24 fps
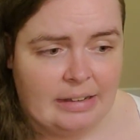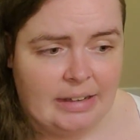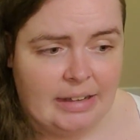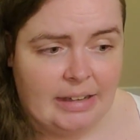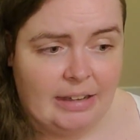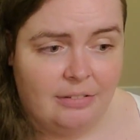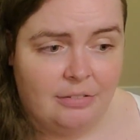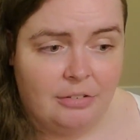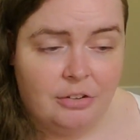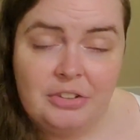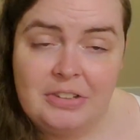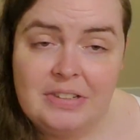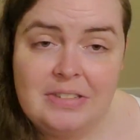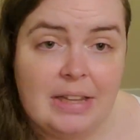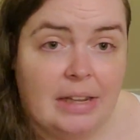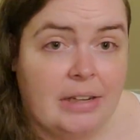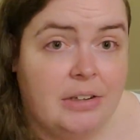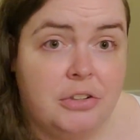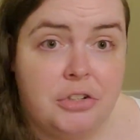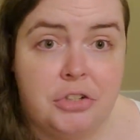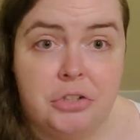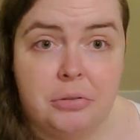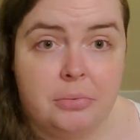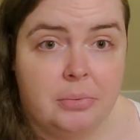If you
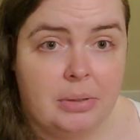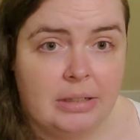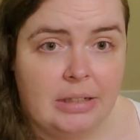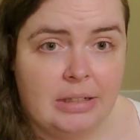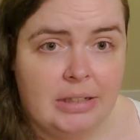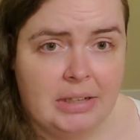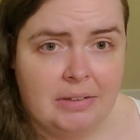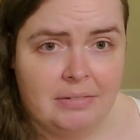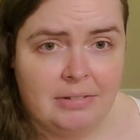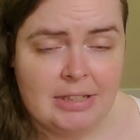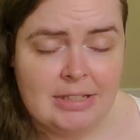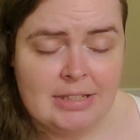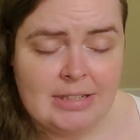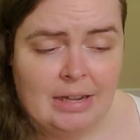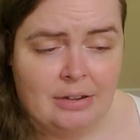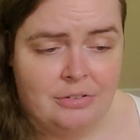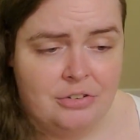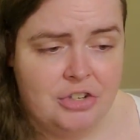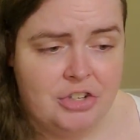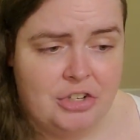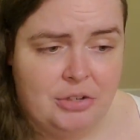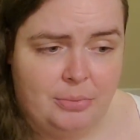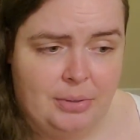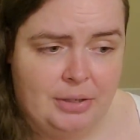decided you really loved the
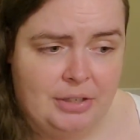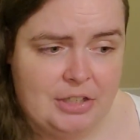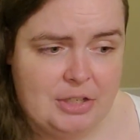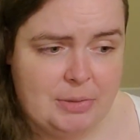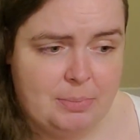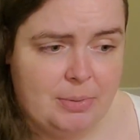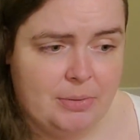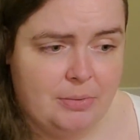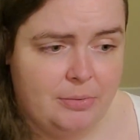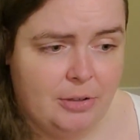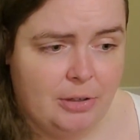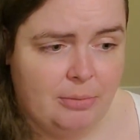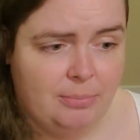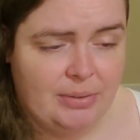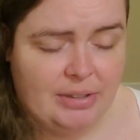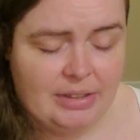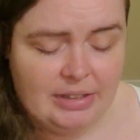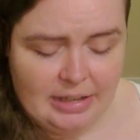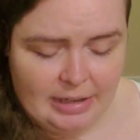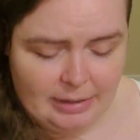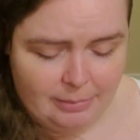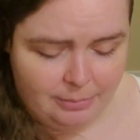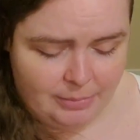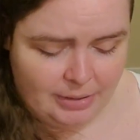sound and you wanted to perform
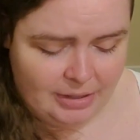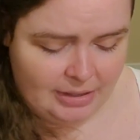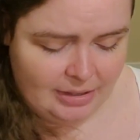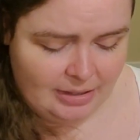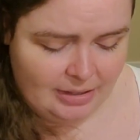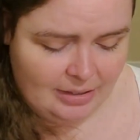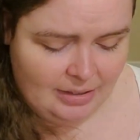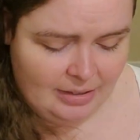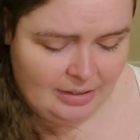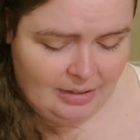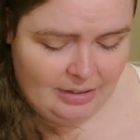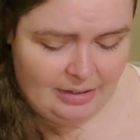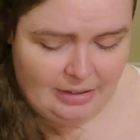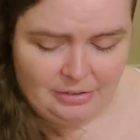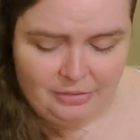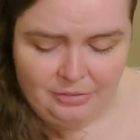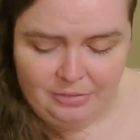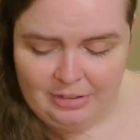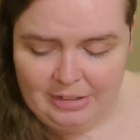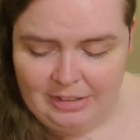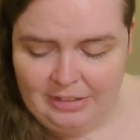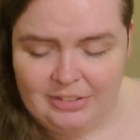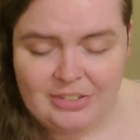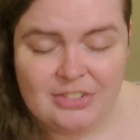with them, I
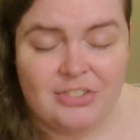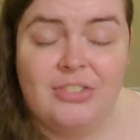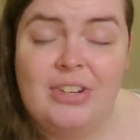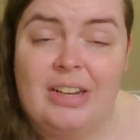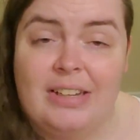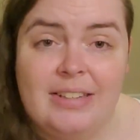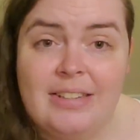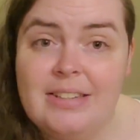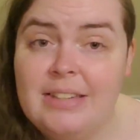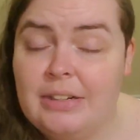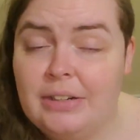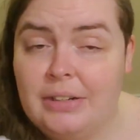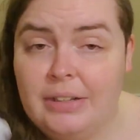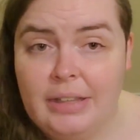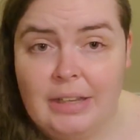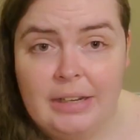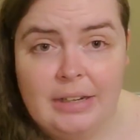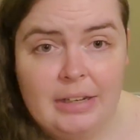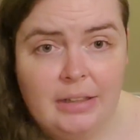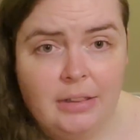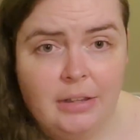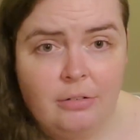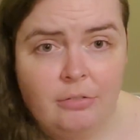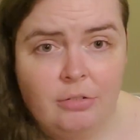don't think there's necessarily
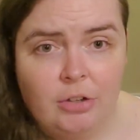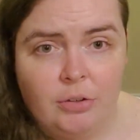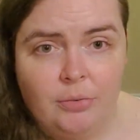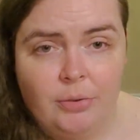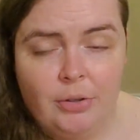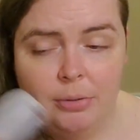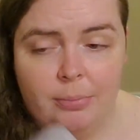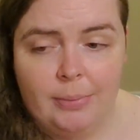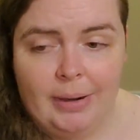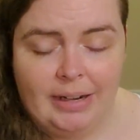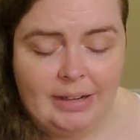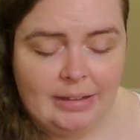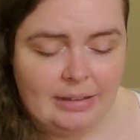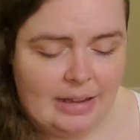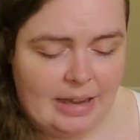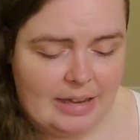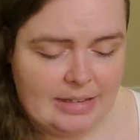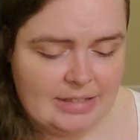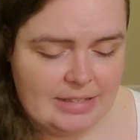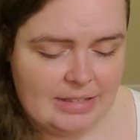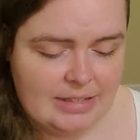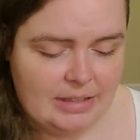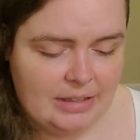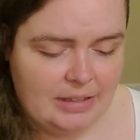anything wrong with white
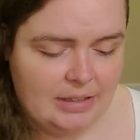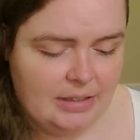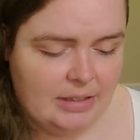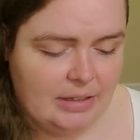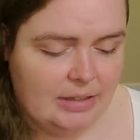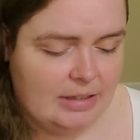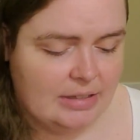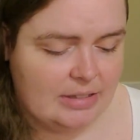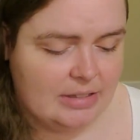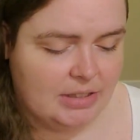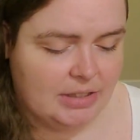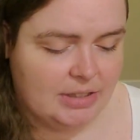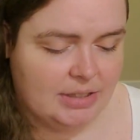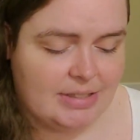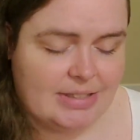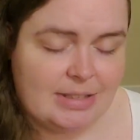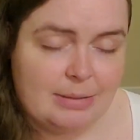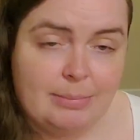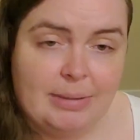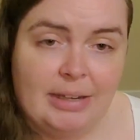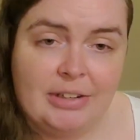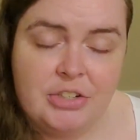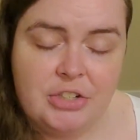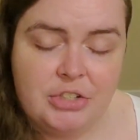elastic, as long as
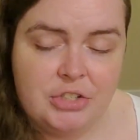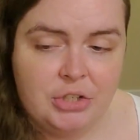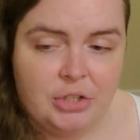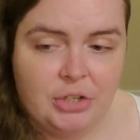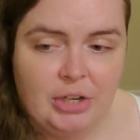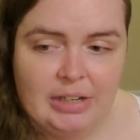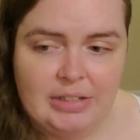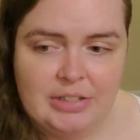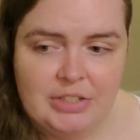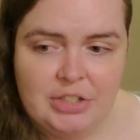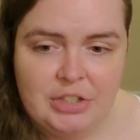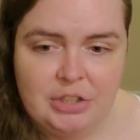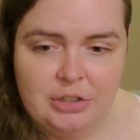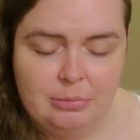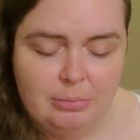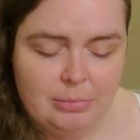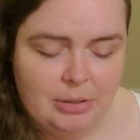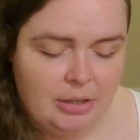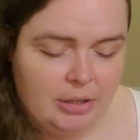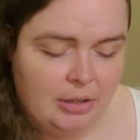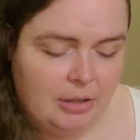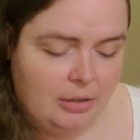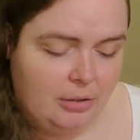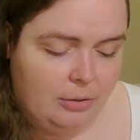it matches your
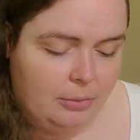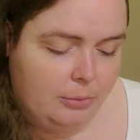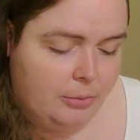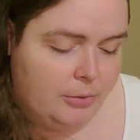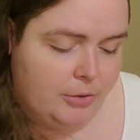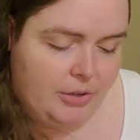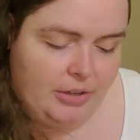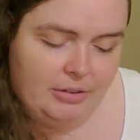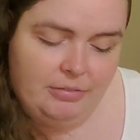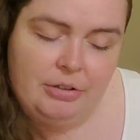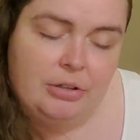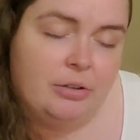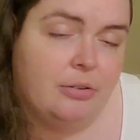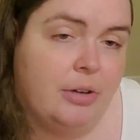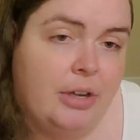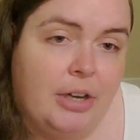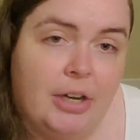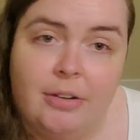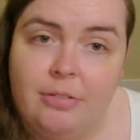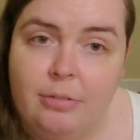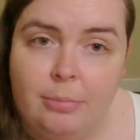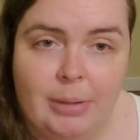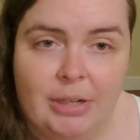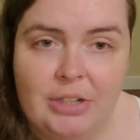costume, or if you don't
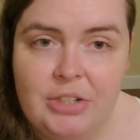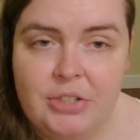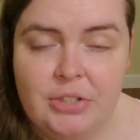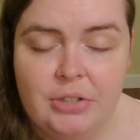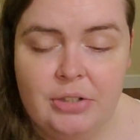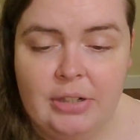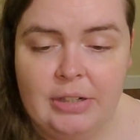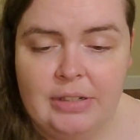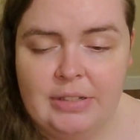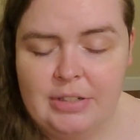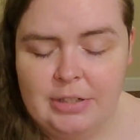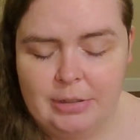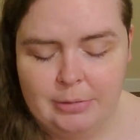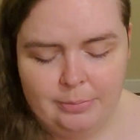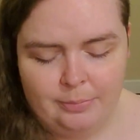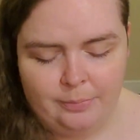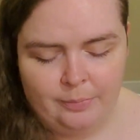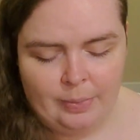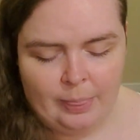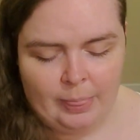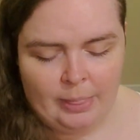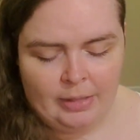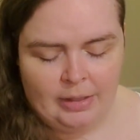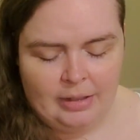care if it matches your costume.
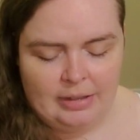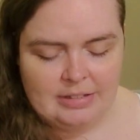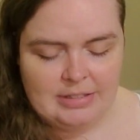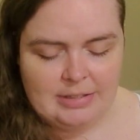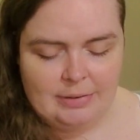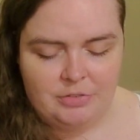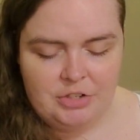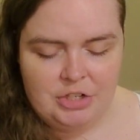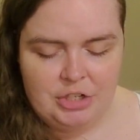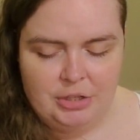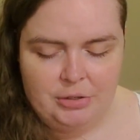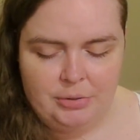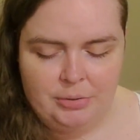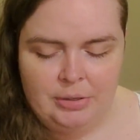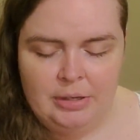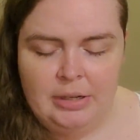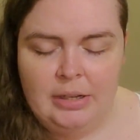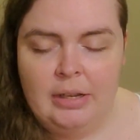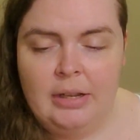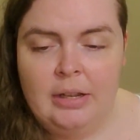That's up to you.